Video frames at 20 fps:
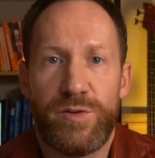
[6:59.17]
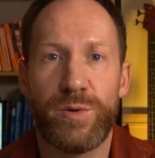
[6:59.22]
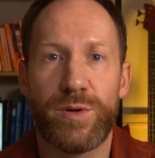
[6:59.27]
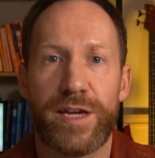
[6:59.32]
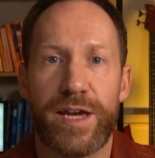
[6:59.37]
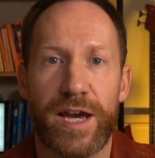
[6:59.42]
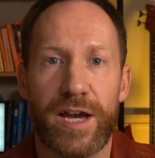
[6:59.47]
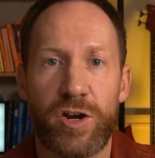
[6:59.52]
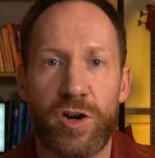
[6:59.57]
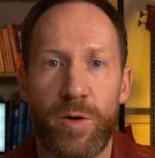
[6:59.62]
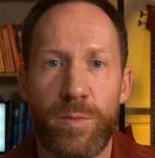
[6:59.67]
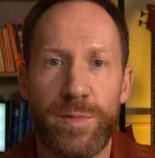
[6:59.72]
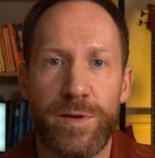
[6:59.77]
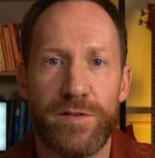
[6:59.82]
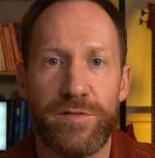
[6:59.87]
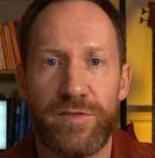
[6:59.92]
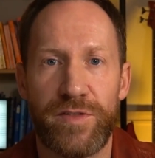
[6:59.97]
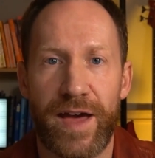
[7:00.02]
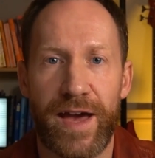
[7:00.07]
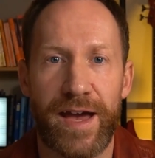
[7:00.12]
you want to get a copy
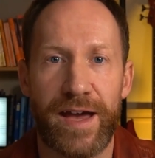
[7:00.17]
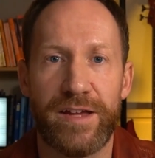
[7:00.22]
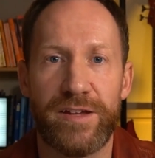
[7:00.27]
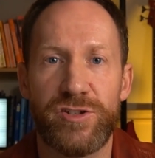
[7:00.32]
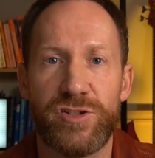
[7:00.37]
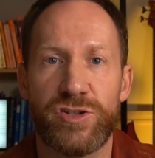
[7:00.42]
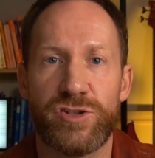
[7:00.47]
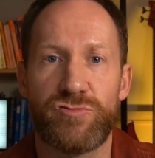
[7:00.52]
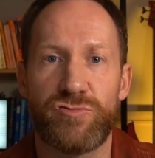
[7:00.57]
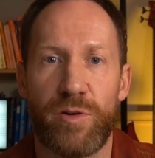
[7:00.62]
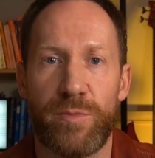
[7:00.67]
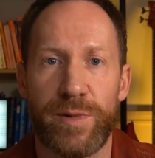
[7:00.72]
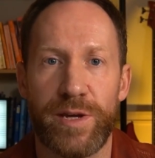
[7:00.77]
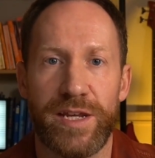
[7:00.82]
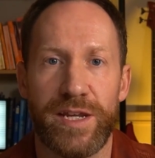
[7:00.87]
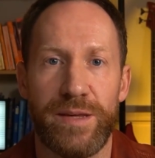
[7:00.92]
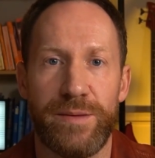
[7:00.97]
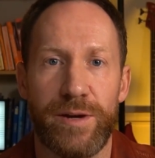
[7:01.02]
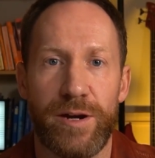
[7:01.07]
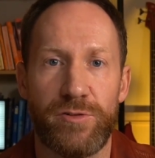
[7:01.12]
of that, just drop me
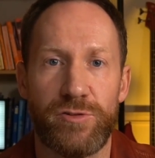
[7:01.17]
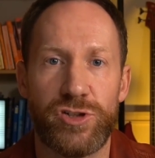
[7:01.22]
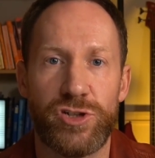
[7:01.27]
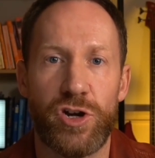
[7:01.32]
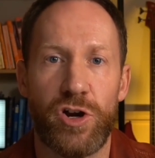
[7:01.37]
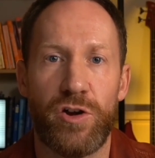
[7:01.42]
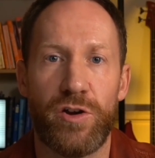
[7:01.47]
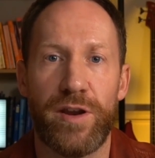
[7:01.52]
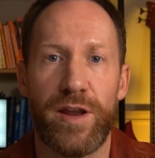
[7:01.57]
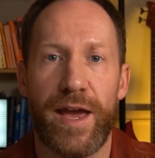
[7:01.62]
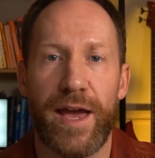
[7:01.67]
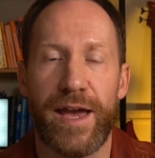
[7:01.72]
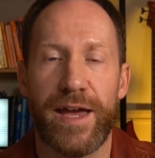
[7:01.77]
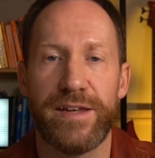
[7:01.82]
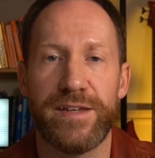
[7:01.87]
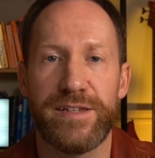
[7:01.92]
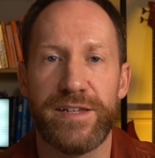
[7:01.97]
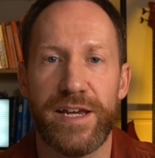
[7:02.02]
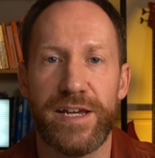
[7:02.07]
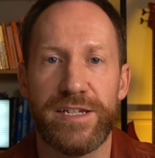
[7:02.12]
an email,
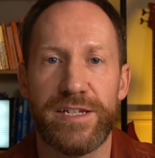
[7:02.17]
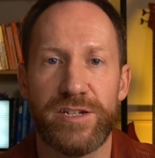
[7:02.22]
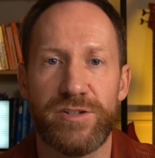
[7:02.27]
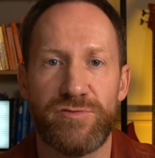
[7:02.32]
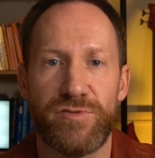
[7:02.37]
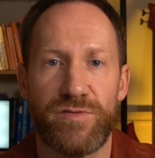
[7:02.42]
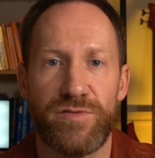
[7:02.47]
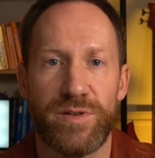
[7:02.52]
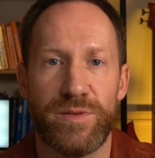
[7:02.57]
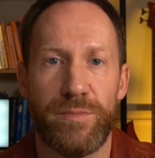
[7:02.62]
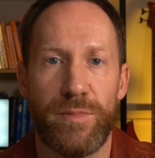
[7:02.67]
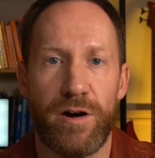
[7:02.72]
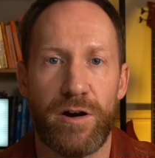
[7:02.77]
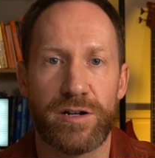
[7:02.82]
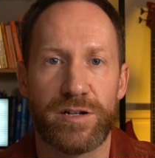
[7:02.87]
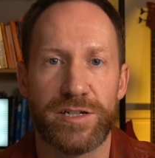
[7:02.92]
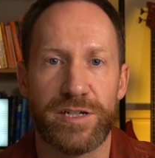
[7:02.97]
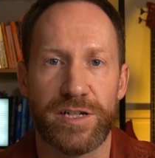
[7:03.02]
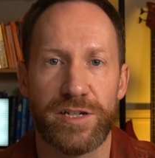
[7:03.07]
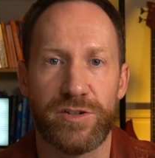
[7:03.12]

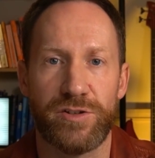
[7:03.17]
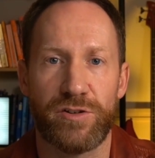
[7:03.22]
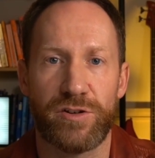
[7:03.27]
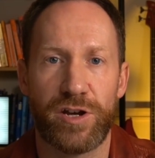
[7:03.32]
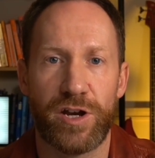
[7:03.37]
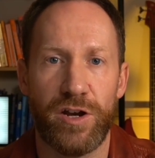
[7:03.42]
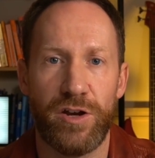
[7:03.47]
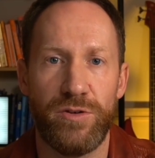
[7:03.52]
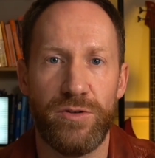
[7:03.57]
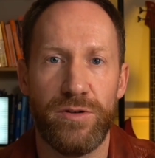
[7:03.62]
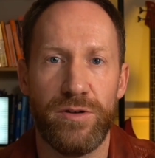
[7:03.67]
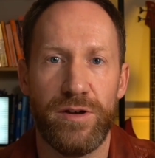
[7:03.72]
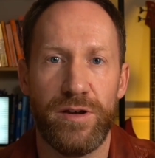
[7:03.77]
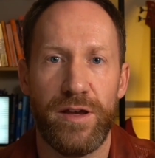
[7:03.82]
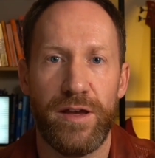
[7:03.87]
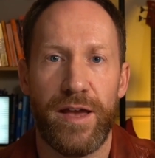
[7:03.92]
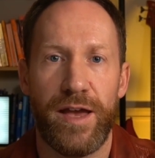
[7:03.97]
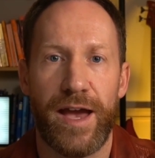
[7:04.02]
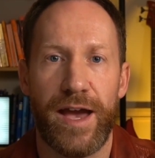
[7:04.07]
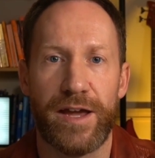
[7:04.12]
john@datadrivenmarketing.co,
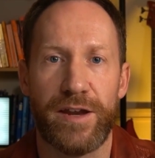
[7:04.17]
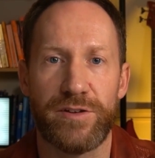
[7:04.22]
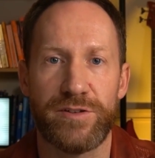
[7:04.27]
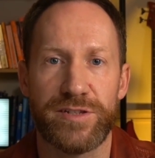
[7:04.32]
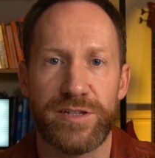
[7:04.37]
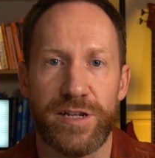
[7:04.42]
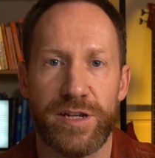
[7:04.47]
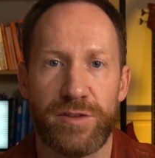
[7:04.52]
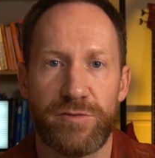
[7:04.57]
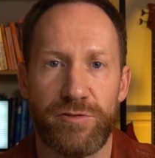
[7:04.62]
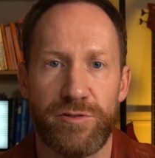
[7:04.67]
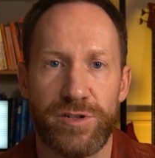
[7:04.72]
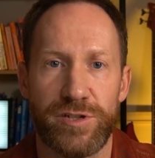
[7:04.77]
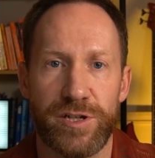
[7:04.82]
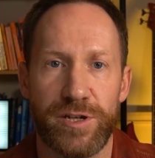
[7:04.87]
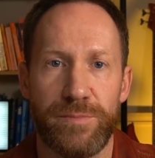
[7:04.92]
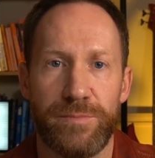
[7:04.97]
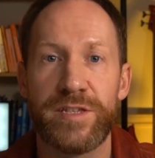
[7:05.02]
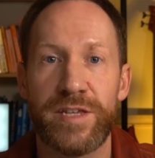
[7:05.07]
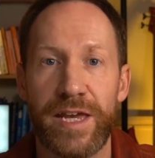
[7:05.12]
and I'll send it through to
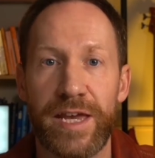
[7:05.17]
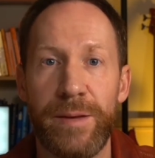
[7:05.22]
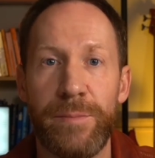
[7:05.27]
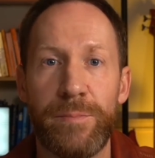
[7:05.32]
you. To